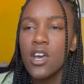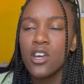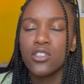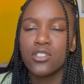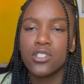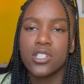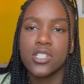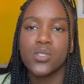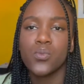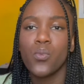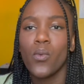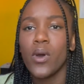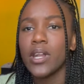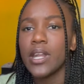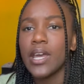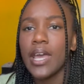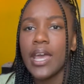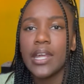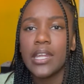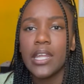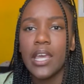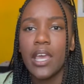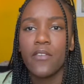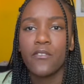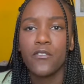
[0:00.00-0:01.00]
just wanting
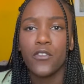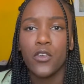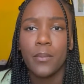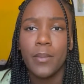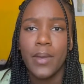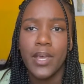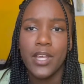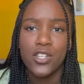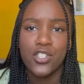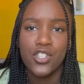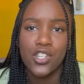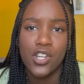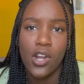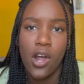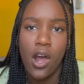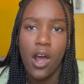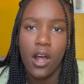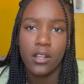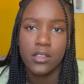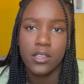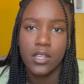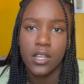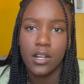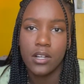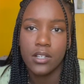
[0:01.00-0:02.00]
any information
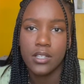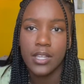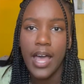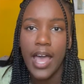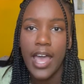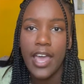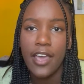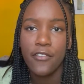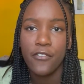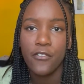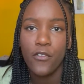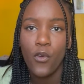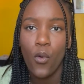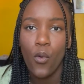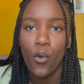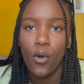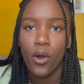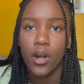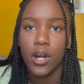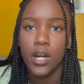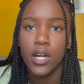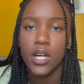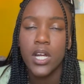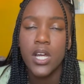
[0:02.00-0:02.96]
on their life or